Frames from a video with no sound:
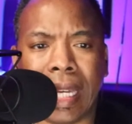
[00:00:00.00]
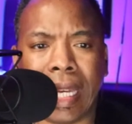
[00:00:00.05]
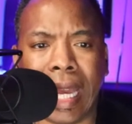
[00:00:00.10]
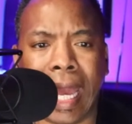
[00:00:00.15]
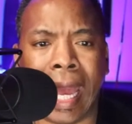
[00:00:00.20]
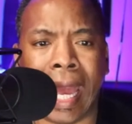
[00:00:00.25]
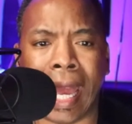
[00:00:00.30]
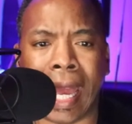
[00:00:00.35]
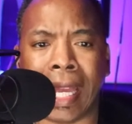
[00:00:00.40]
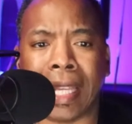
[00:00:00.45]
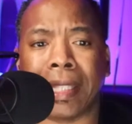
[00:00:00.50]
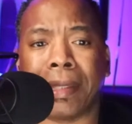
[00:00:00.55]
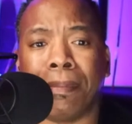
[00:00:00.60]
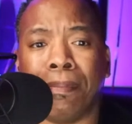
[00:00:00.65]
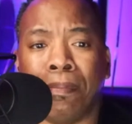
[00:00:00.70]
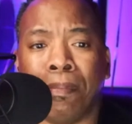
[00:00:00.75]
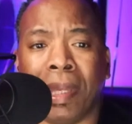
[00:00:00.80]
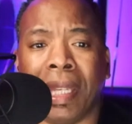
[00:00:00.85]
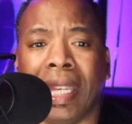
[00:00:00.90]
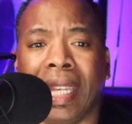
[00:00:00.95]
as
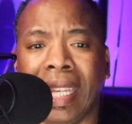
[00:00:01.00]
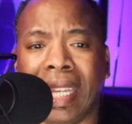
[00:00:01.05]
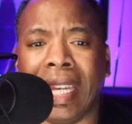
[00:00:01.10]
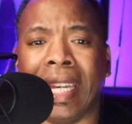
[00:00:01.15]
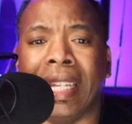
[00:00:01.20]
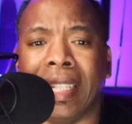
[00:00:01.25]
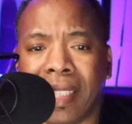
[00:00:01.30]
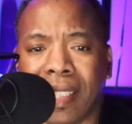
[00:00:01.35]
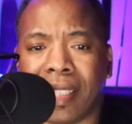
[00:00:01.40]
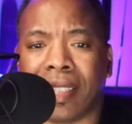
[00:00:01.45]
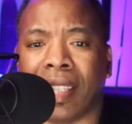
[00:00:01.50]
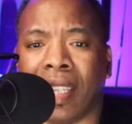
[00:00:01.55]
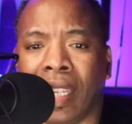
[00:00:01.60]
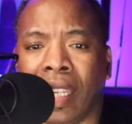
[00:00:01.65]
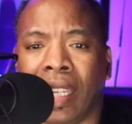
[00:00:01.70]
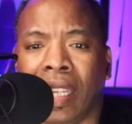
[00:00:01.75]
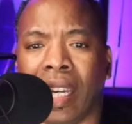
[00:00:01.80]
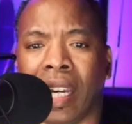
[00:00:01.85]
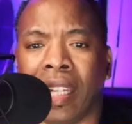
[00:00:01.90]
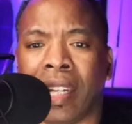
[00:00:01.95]

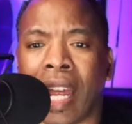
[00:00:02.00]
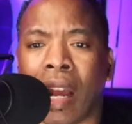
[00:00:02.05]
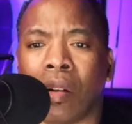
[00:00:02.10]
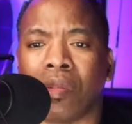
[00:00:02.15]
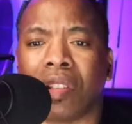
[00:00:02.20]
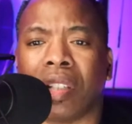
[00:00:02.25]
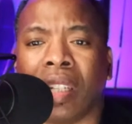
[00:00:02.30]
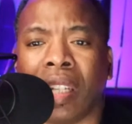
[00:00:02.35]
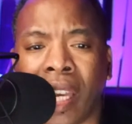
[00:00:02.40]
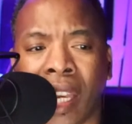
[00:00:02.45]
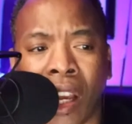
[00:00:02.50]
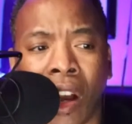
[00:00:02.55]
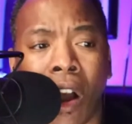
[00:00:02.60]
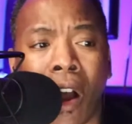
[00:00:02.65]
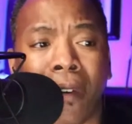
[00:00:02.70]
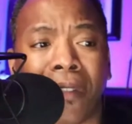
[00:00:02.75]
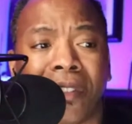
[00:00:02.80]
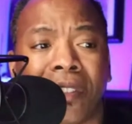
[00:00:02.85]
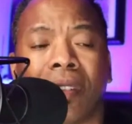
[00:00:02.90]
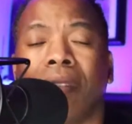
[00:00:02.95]
BNC, announced
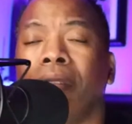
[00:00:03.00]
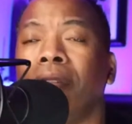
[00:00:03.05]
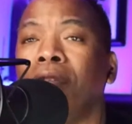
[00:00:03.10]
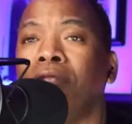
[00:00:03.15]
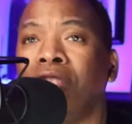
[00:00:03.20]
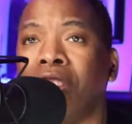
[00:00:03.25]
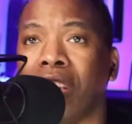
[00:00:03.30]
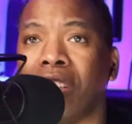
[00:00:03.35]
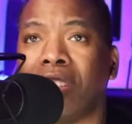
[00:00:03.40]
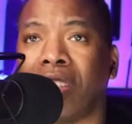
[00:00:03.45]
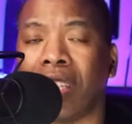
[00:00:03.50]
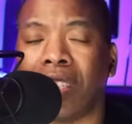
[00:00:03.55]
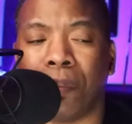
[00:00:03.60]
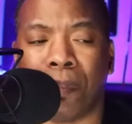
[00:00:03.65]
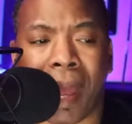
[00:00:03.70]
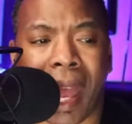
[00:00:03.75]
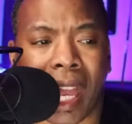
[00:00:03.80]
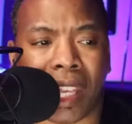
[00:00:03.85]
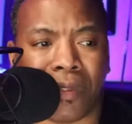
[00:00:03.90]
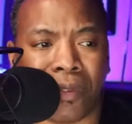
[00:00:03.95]
layoffs just this
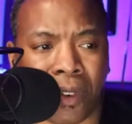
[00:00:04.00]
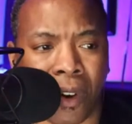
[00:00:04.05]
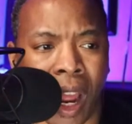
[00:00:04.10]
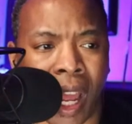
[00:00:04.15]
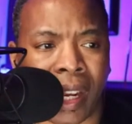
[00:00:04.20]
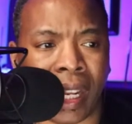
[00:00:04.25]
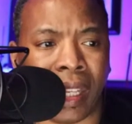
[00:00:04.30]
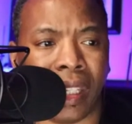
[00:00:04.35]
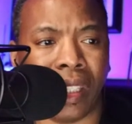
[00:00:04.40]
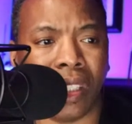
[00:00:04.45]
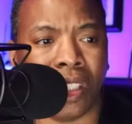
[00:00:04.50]
past Friday,